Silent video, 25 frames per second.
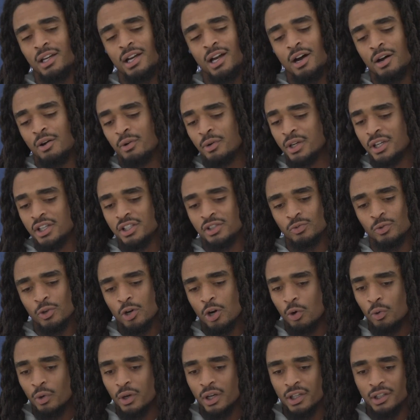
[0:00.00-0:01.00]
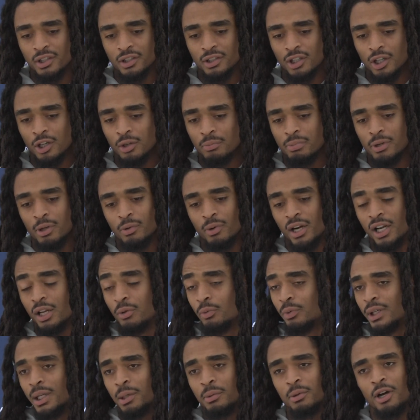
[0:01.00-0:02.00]
I always roll with, you know, be ready
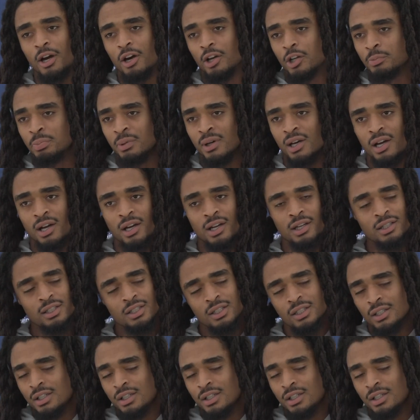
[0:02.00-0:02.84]
when I'm called upon.